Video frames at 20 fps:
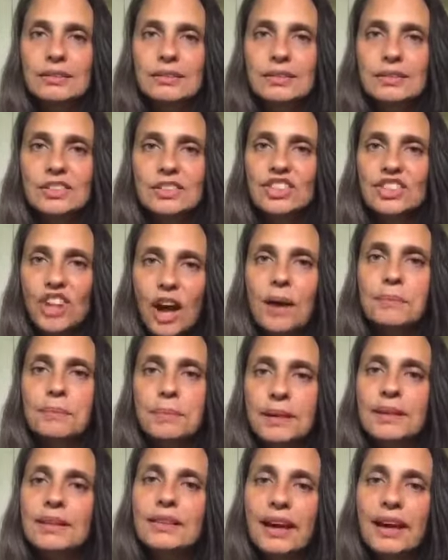to not
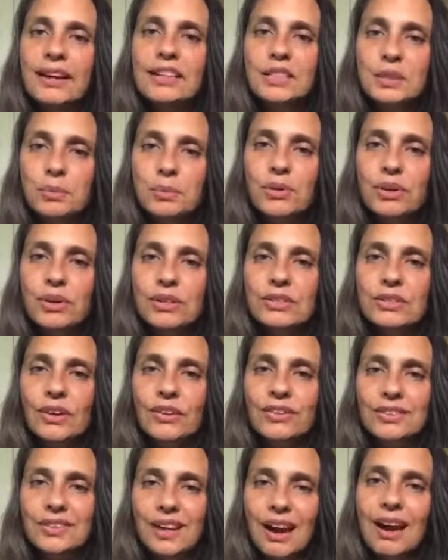be in that experience all
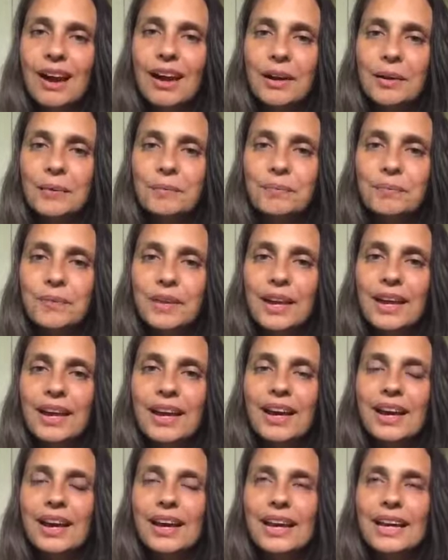the time.
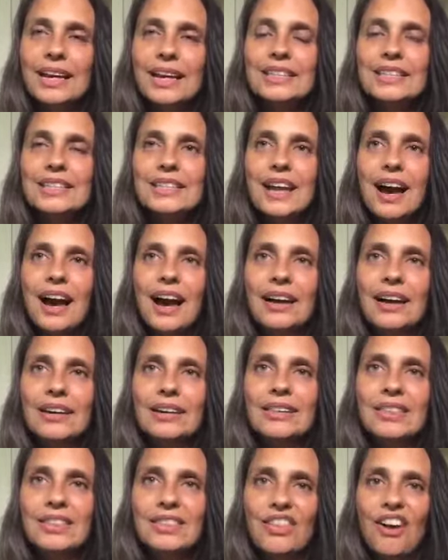And see, I
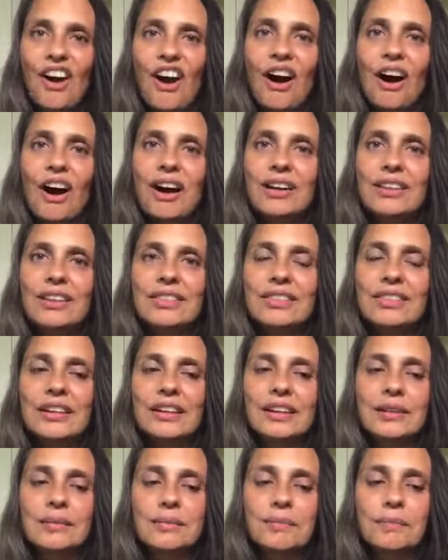had thought
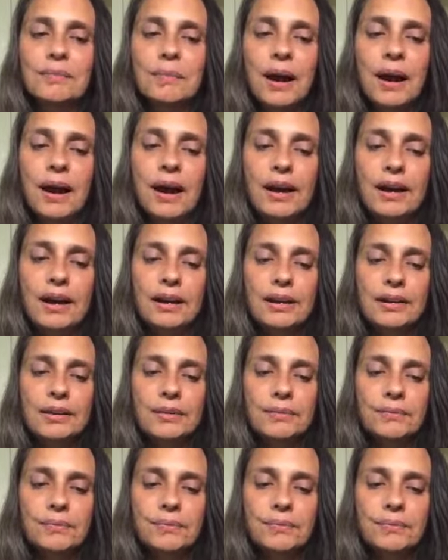that by